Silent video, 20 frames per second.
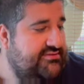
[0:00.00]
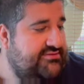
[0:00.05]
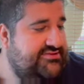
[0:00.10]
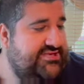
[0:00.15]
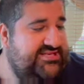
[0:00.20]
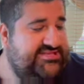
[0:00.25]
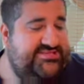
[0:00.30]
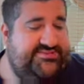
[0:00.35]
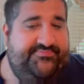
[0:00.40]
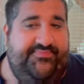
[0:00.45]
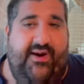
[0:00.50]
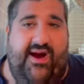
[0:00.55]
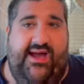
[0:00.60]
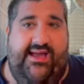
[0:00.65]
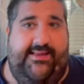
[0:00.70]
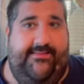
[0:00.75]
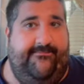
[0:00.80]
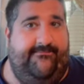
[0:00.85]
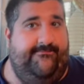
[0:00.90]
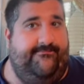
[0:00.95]

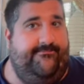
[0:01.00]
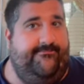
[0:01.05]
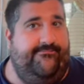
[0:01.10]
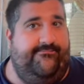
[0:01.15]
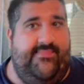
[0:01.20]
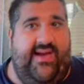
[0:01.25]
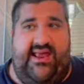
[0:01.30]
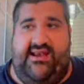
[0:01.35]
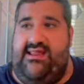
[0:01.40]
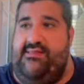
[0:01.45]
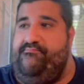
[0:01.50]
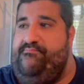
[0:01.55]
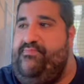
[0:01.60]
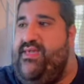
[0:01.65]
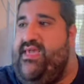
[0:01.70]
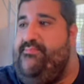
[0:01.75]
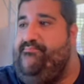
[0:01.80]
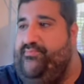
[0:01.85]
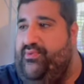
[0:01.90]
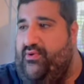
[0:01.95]
despite many
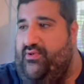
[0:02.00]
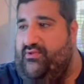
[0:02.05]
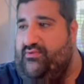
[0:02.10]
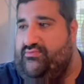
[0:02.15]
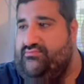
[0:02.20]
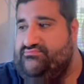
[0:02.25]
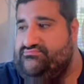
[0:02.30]
people,